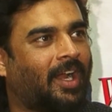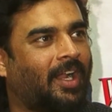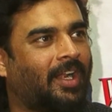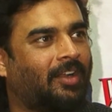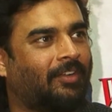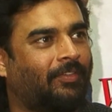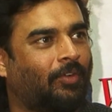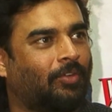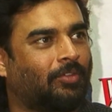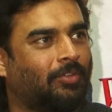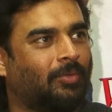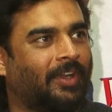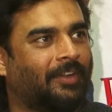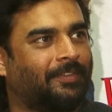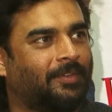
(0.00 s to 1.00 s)
can't afford to
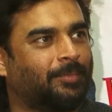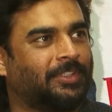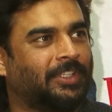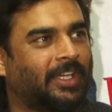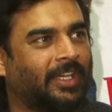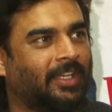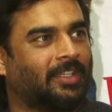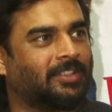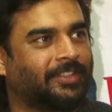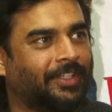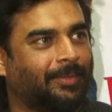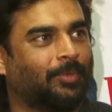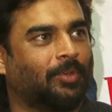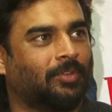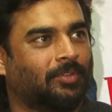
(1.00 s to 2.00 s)
do one film in 3 years
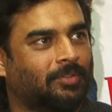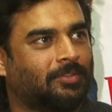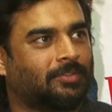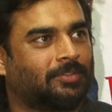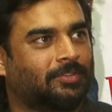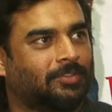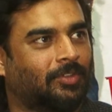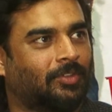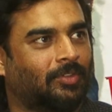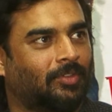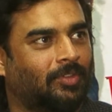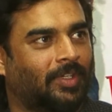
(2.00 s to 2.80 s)
anymore. So